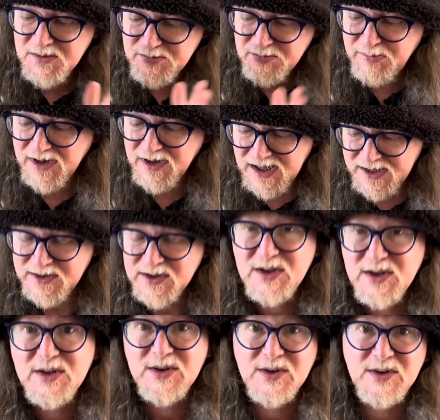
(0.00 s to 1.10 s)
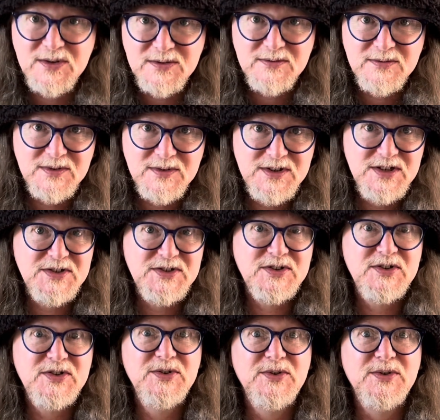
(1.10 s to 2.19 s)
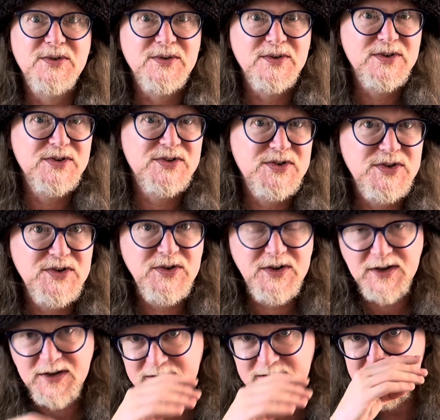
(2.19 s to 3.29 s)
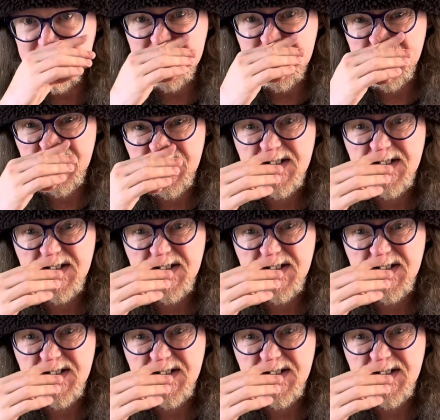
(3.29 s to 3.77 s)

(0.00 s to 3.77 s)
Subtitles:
But disc 2, the studio disc,